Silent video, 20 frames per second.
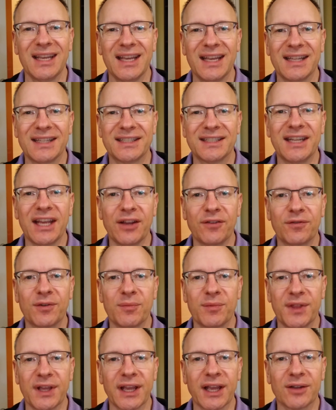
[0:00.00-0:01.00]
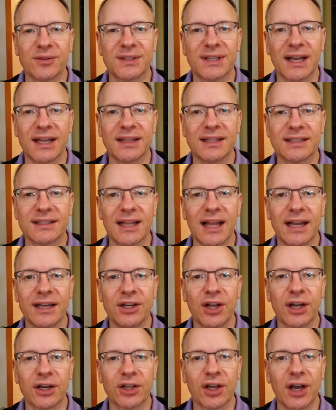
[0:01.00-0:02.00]
It's Dave from
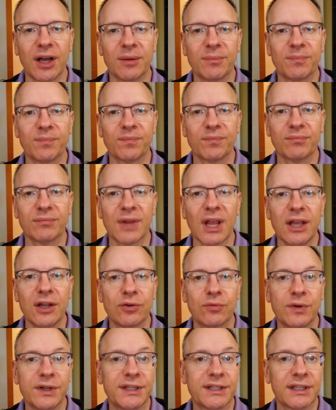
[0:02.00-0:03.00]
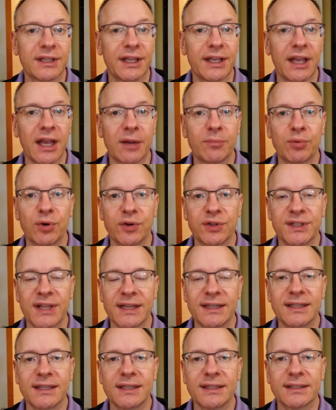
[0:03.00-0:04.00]
ThinkOutsideTheSlide.com. Recently, I
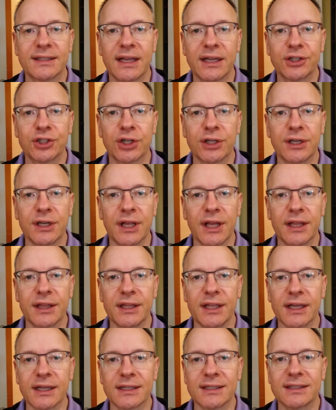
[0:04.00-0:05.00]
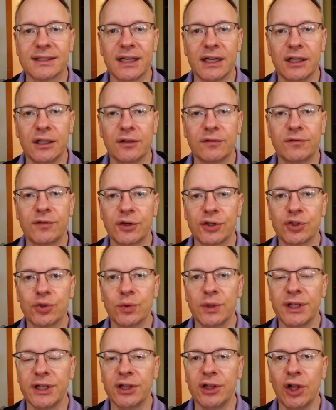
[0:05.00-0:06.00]
presented a session at the Excel
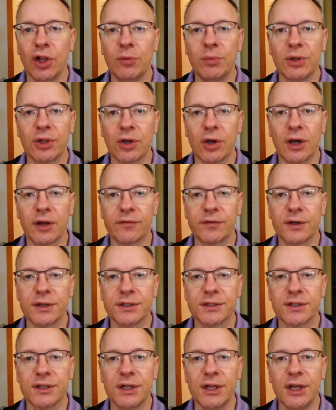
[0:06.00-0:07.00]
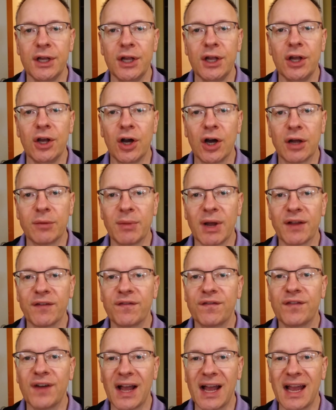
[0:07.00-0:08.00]
Virtually Global Conference on my
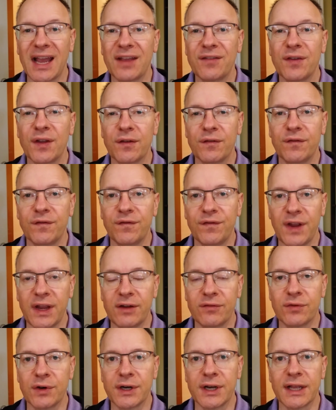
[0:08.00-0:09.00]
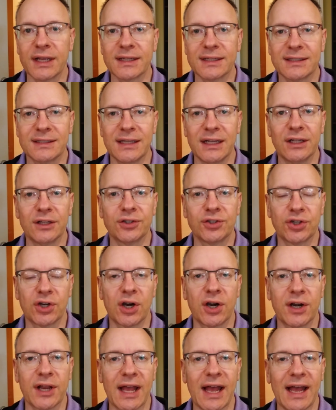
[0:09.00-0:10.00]
5 favorite Excel
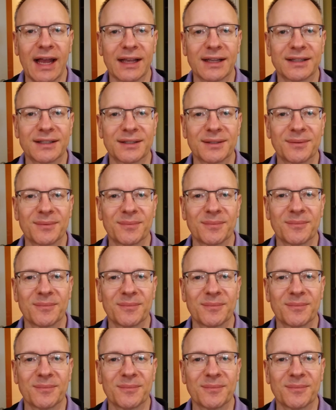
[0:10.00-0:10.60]
chart hacks.